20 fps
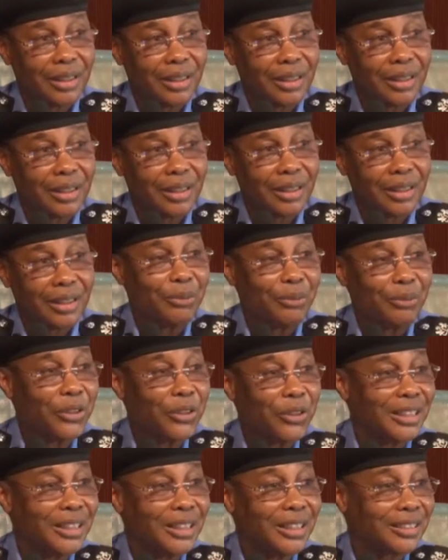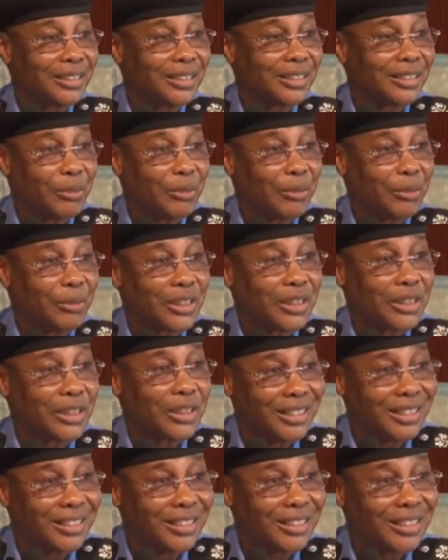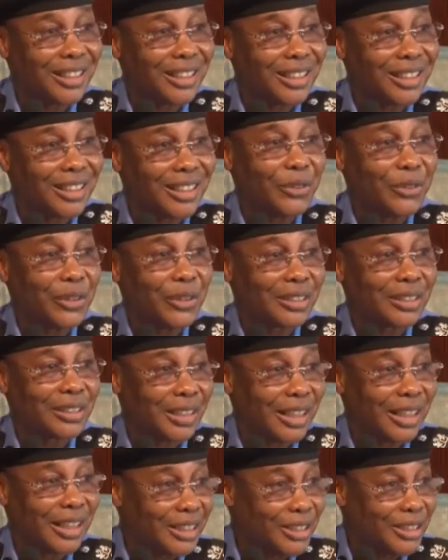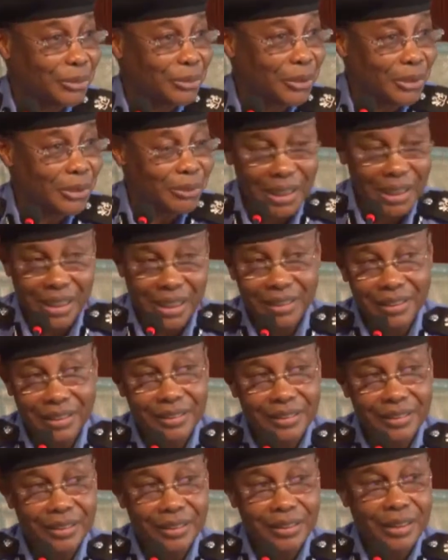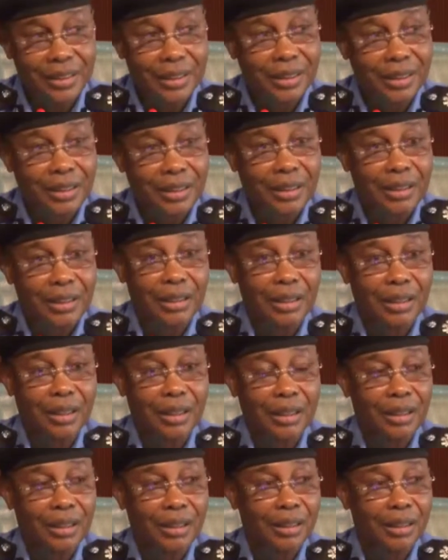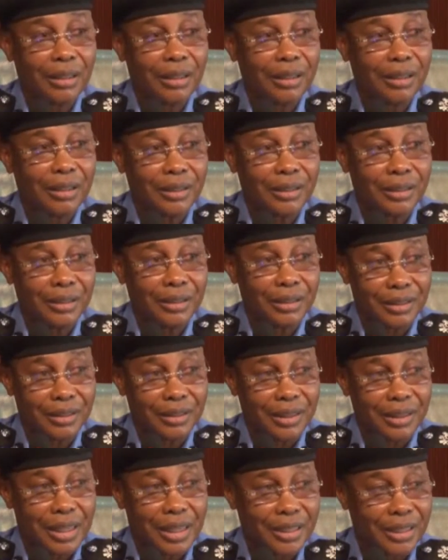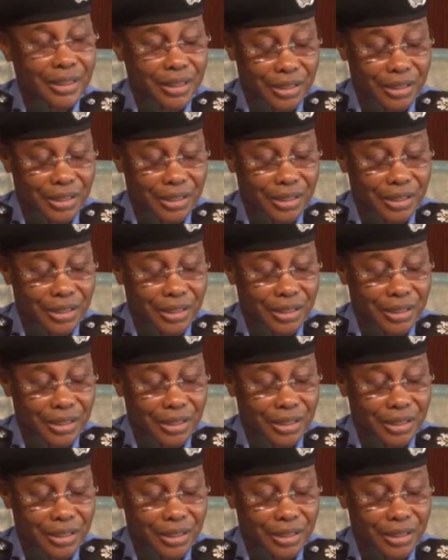I have not seen it, I have not heard it formally. That